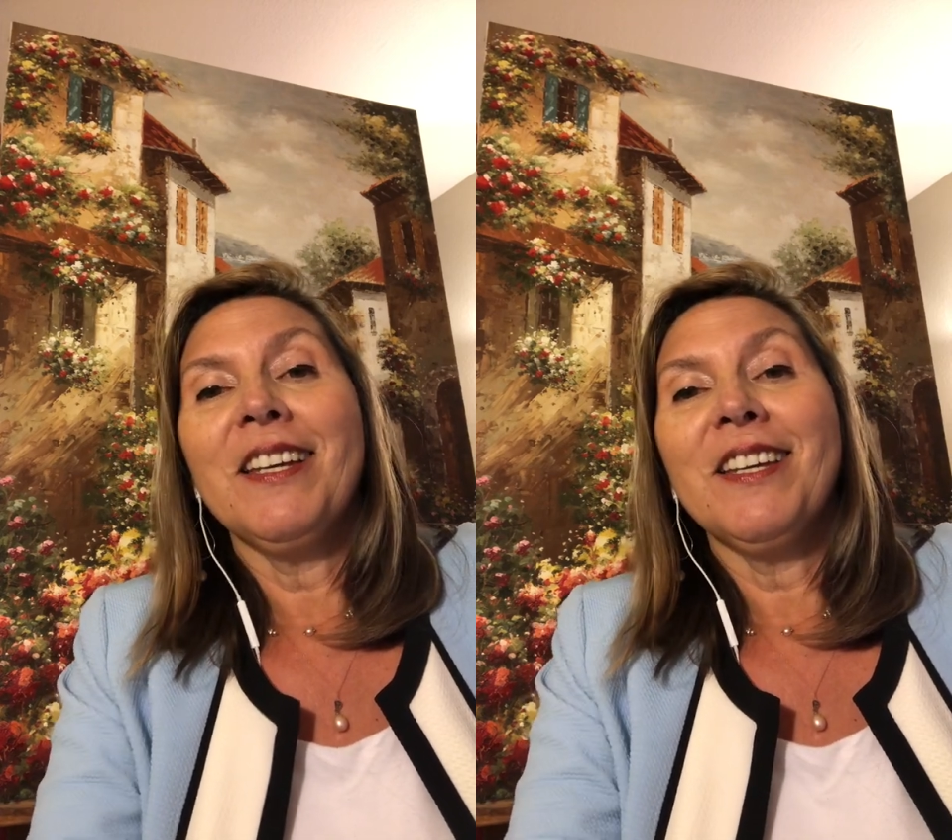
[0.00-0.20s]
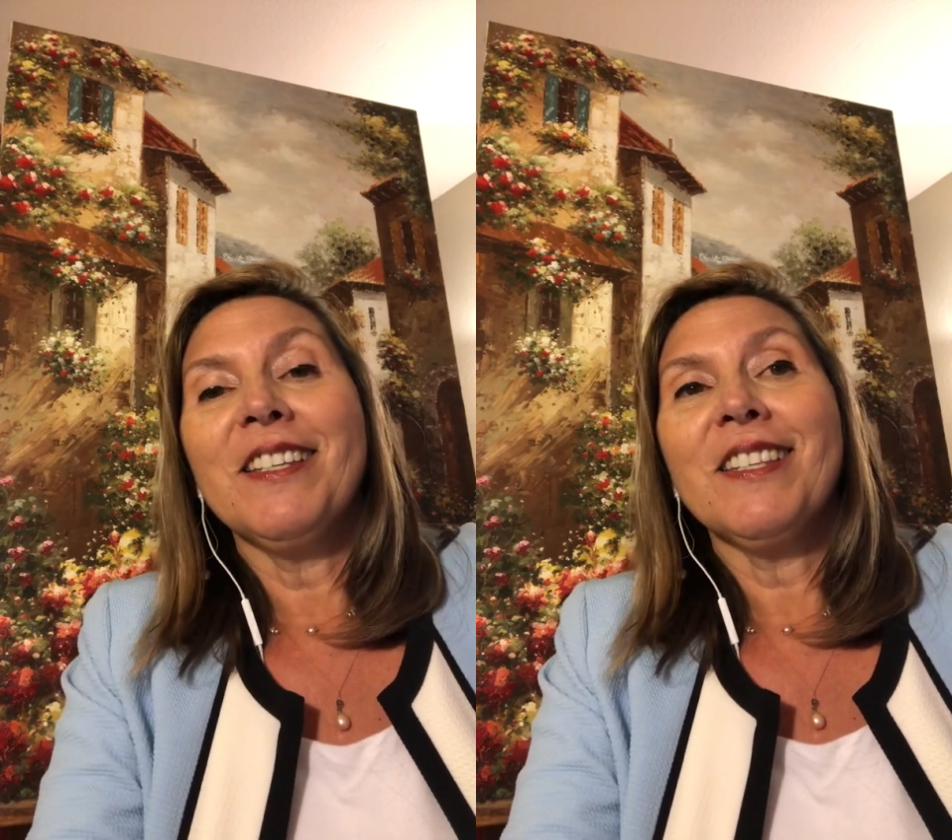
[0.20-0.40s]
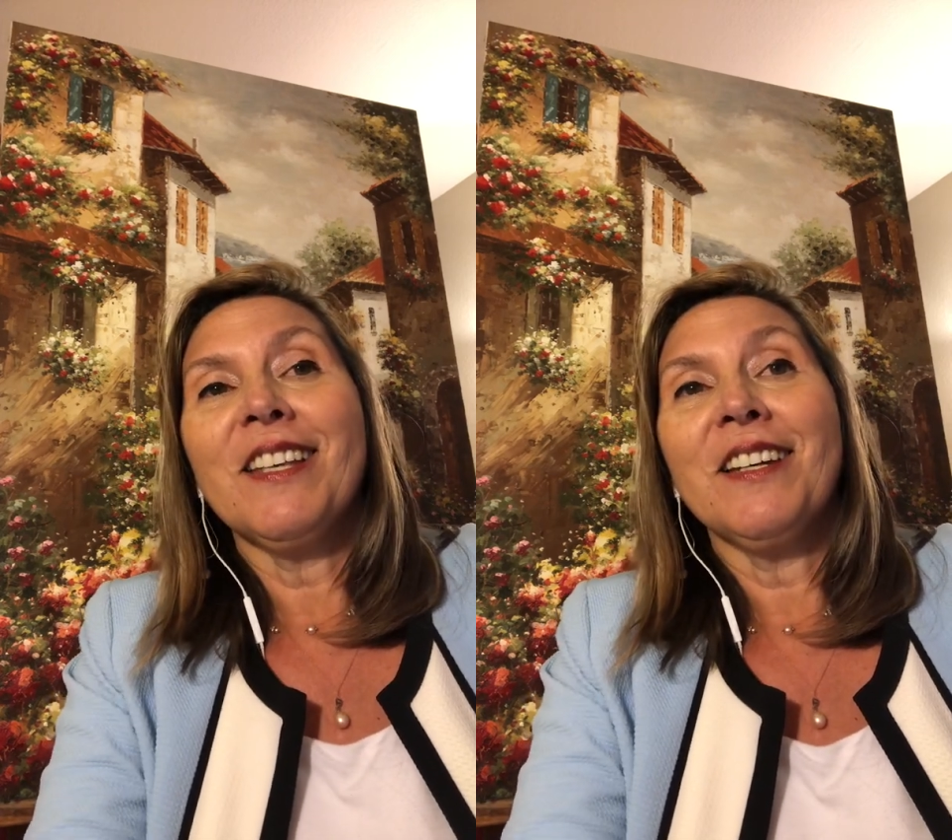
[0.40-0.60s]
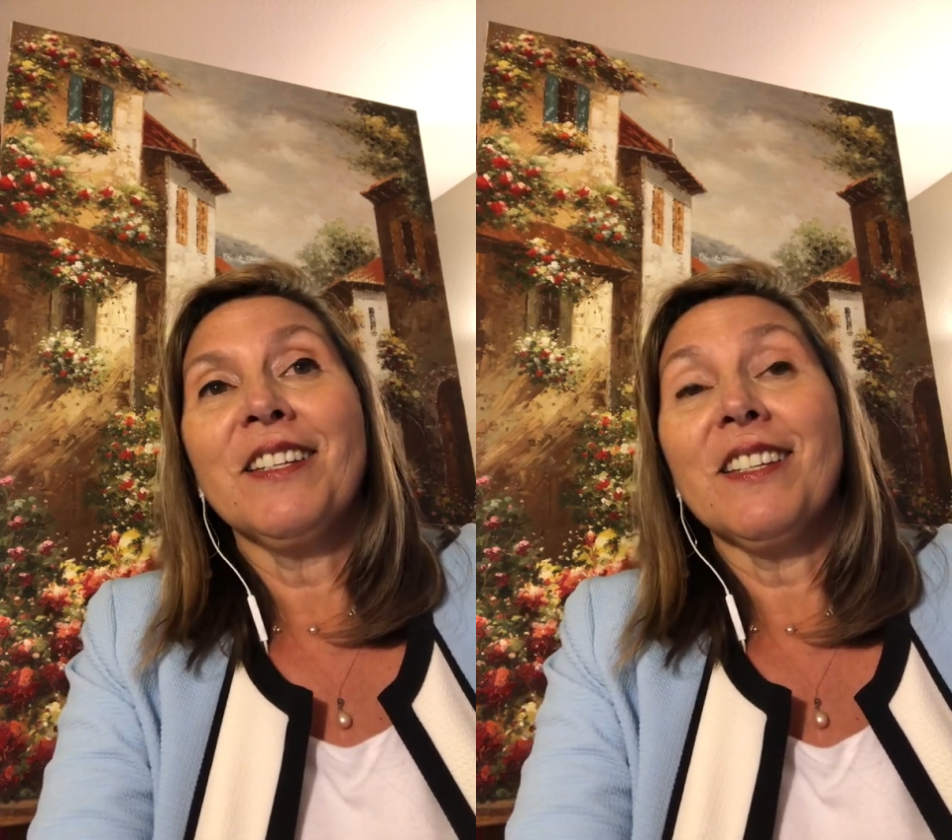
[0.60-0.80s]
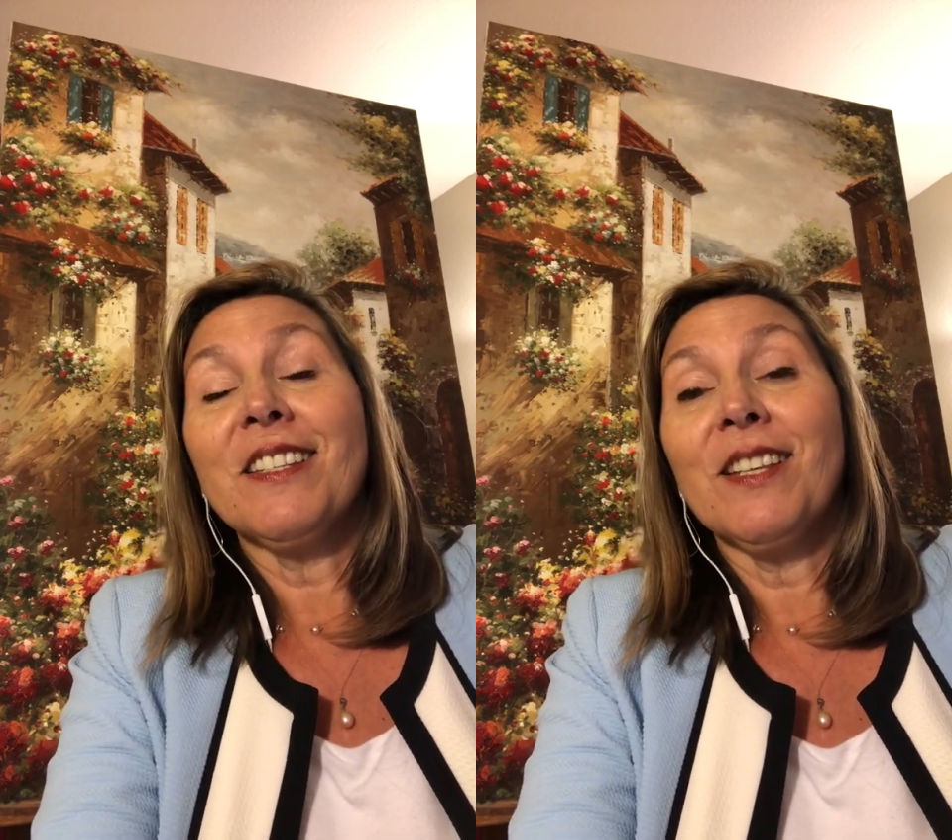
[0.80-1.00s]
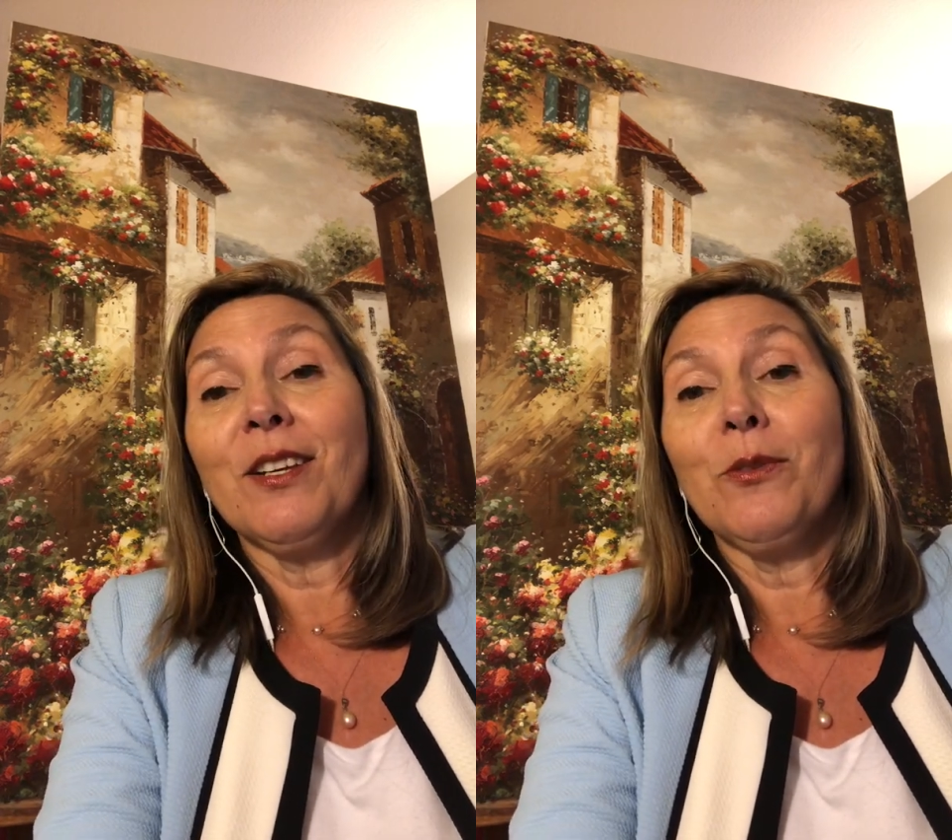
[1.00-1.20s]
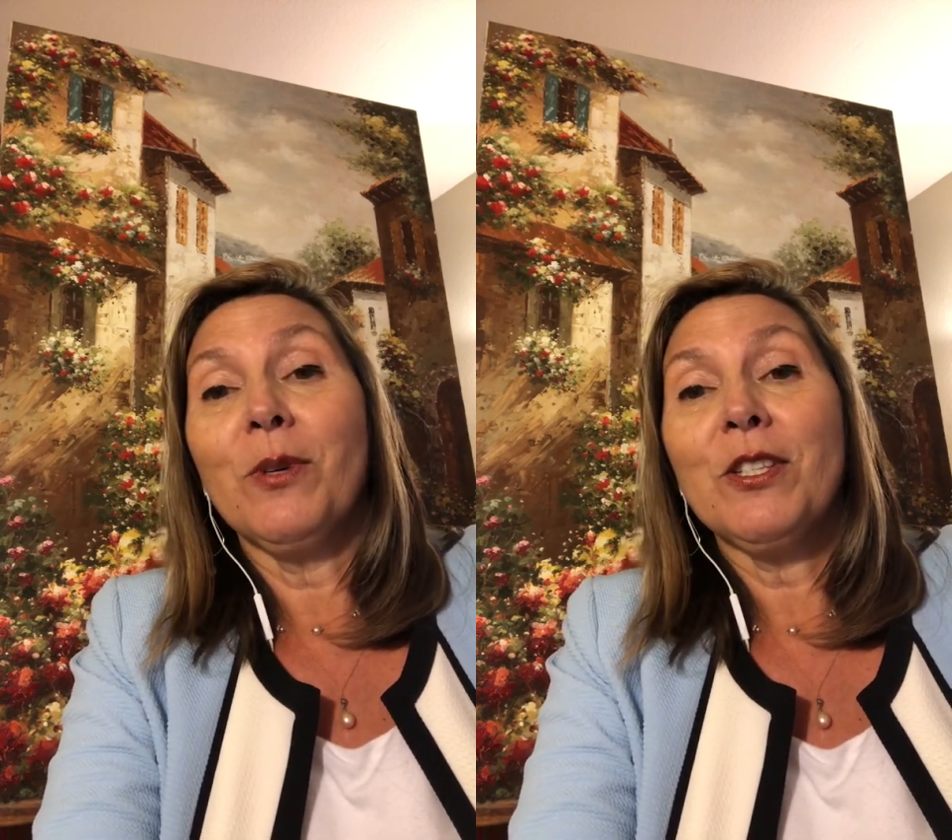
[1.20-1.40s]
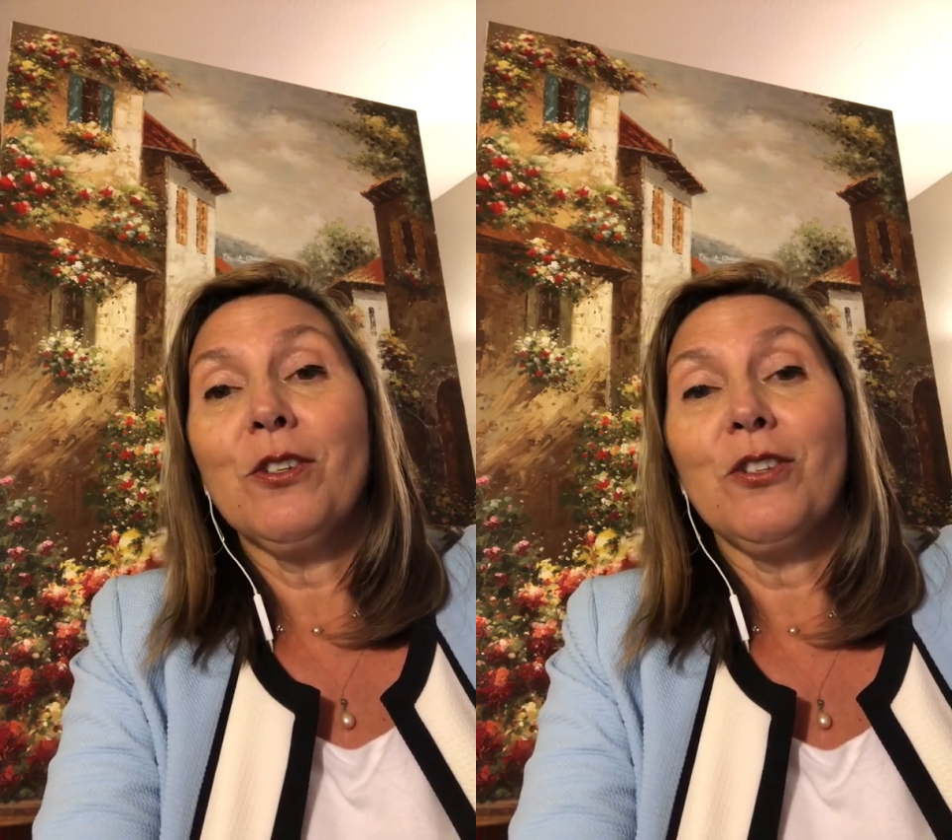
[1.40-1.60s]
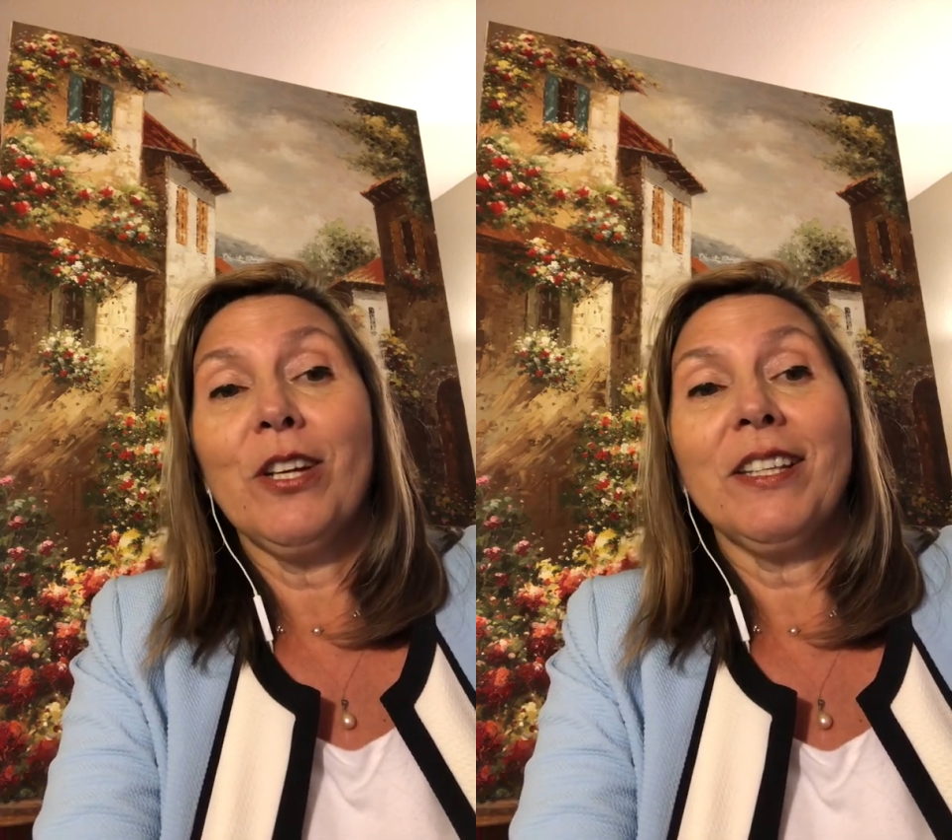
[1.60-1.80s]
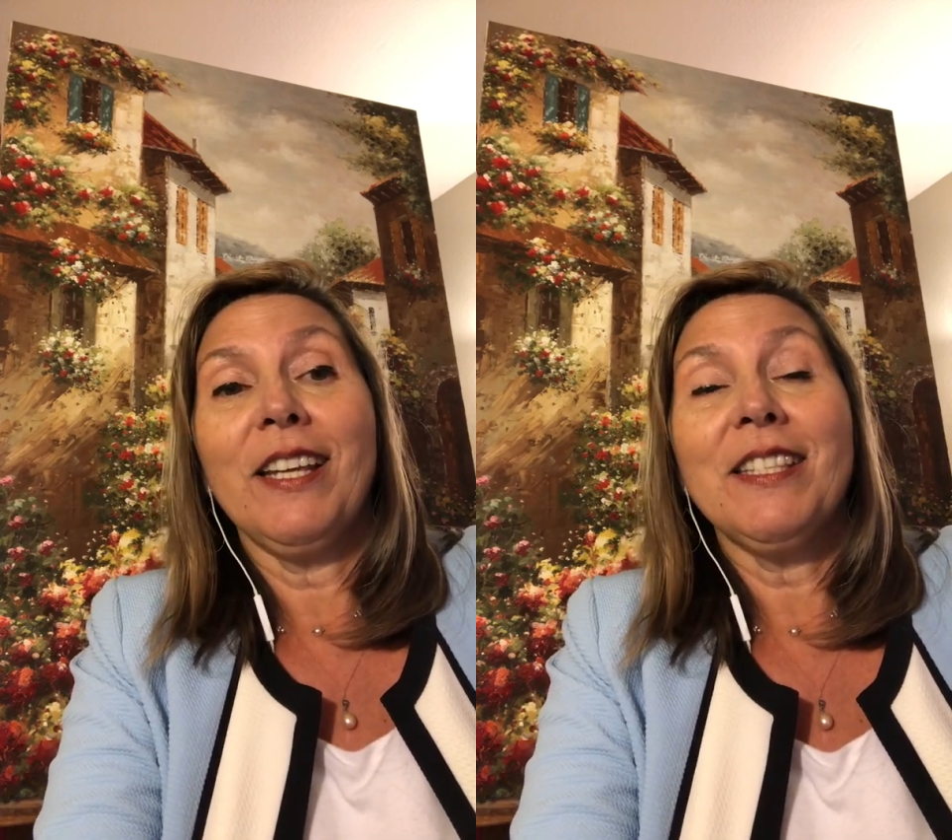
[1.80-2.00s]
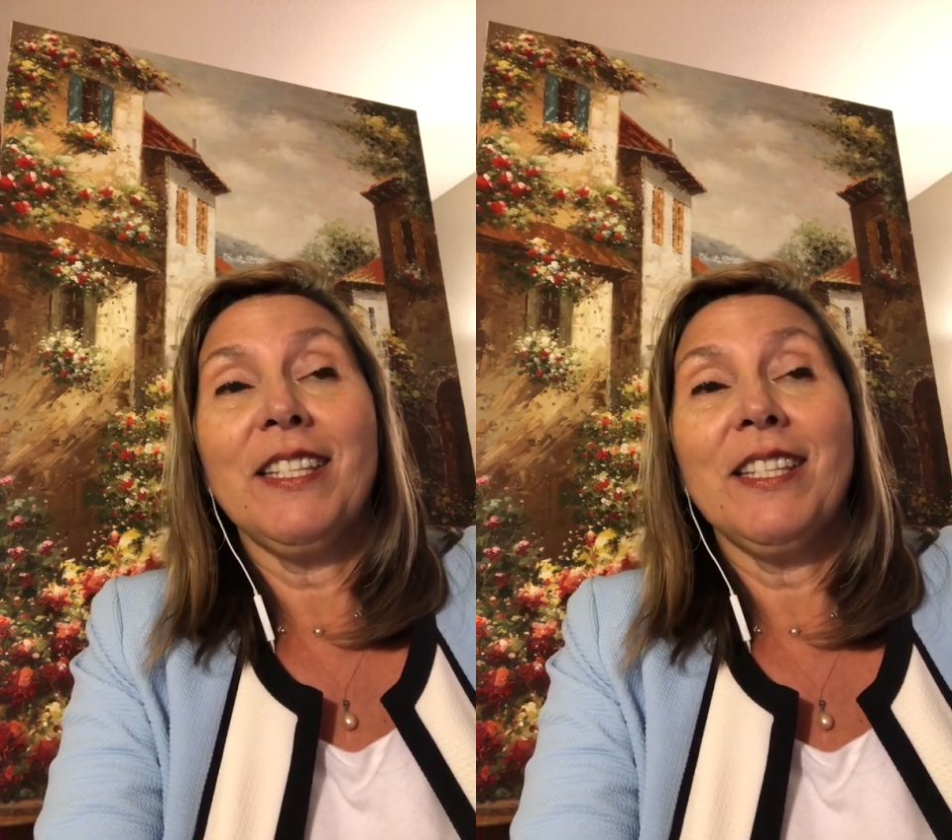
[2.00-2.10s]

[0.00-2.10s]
is a good one to check that